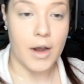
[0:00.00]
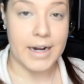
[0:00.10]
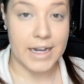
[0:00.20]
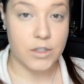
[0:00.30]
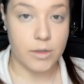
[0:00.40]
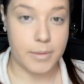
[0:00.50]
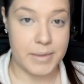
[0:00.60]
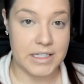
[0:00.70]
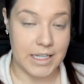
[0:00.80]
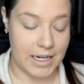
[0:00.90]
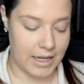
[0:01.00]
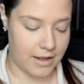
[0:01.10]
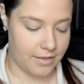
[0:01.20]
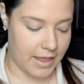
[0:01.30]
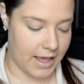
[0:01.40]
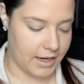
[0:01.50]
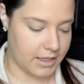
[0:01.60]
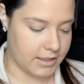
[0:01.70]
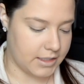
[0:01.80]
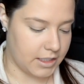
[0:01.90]
Alright, next I'm going to be setting that
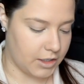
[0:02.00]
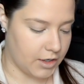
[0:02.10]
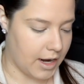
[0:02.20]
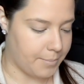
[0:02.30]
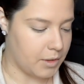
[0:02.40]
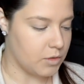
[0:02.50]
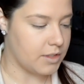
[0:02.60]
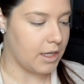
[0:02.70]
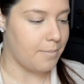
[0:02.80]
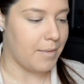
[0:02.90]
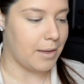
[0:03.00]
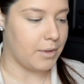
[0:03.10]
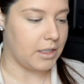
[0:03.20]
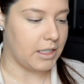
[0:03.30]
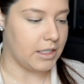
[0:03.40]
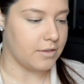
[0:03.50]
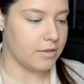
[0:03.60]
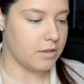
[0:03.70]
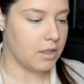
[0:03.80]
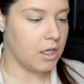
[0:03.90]
concealer. I'm using
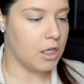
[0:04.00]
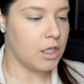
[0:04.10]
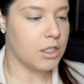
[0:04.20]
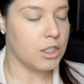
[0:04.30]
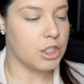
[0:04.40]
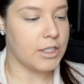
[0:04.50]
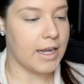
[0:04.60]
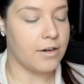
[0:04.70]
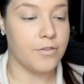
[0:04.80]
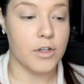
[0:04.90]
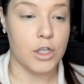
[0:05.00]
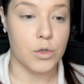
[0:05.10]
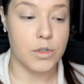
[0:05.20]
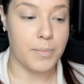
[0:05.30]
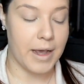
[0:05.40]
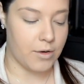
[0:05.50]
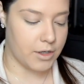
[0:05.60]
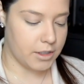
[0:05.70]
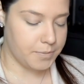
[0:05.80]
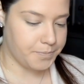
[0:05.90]
Maybelline's Shine Free Loose
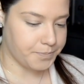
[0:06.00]
Powder.